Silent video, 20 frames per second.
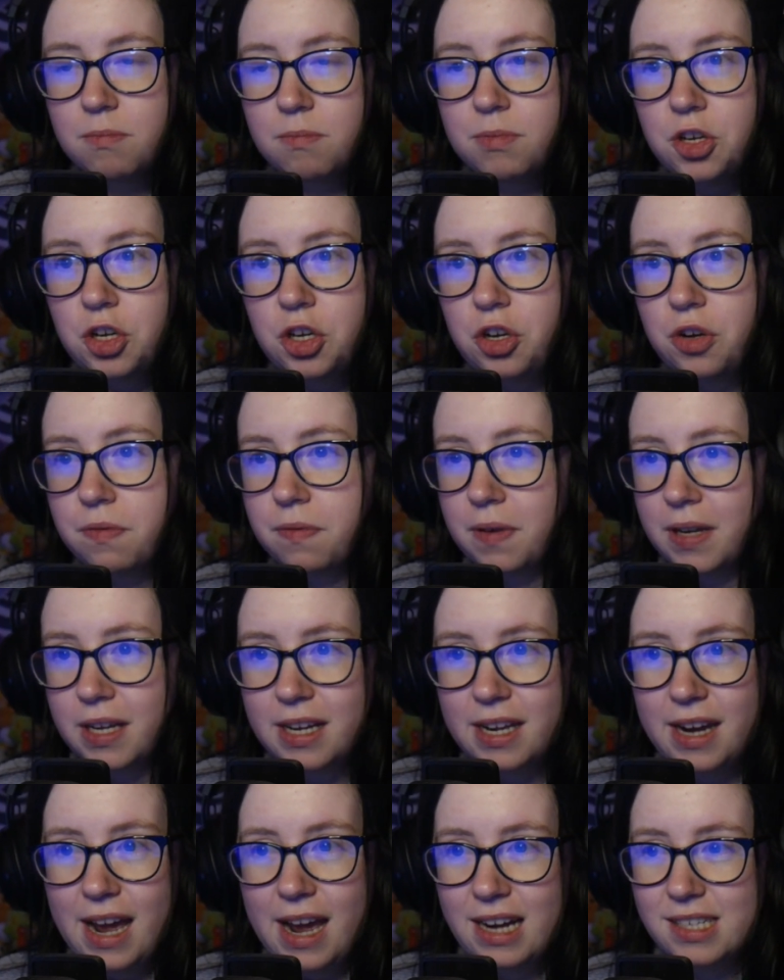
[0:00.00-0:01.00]
Beautifully
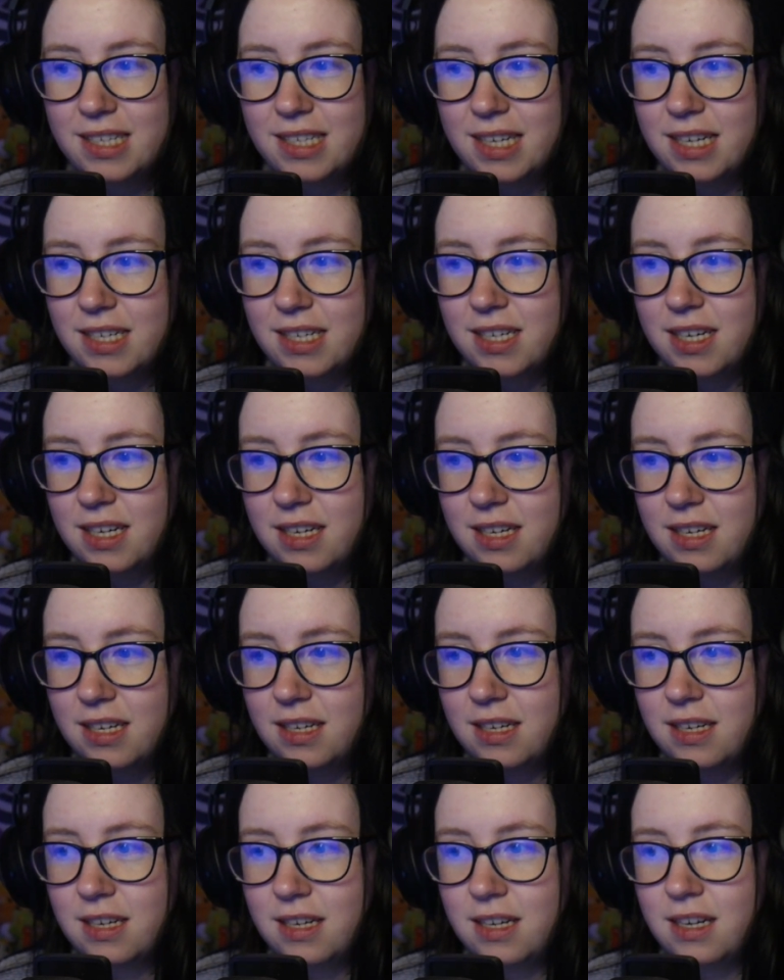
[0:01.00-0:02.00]
connected.
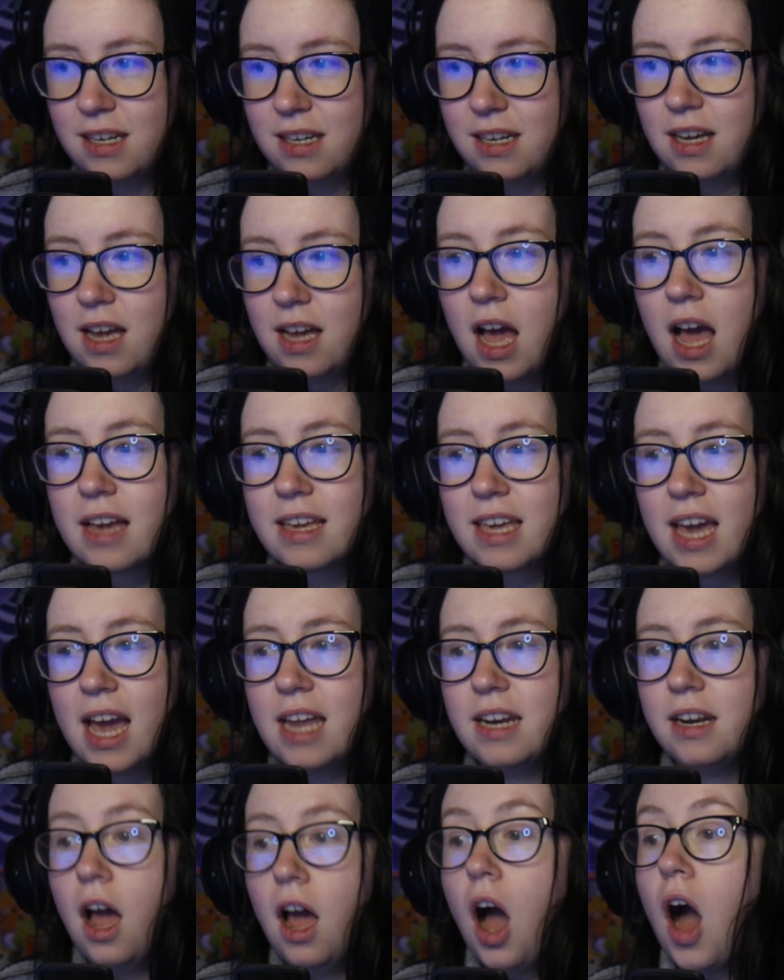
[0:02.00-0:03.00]

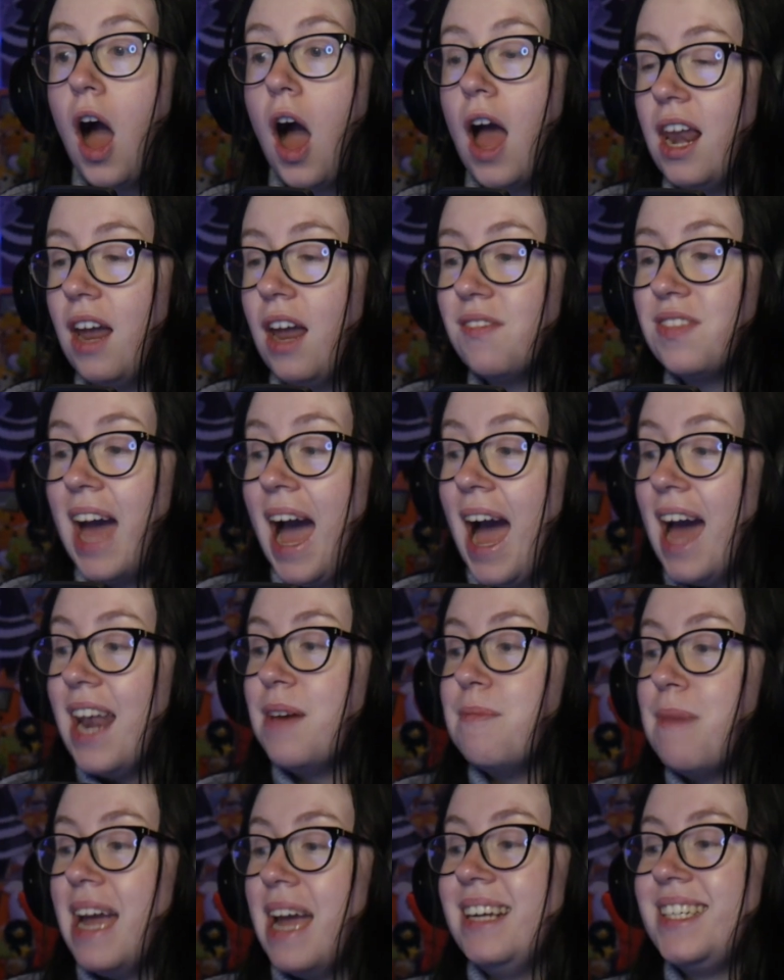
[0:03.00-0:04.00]
Again, I love the
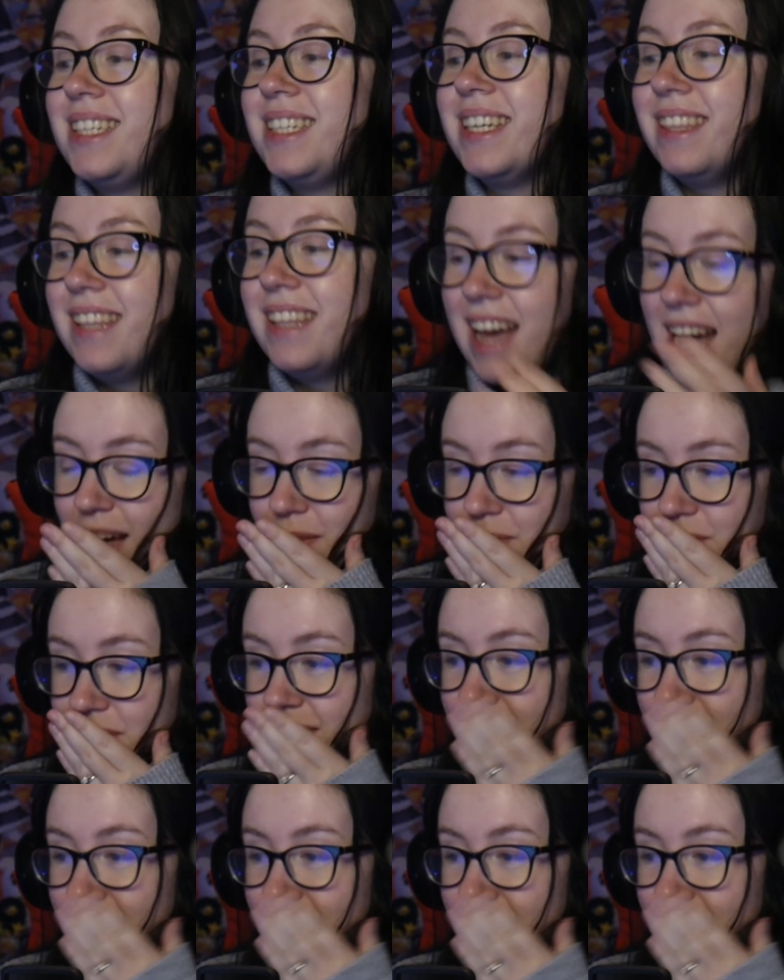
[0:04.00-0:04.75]
animation there.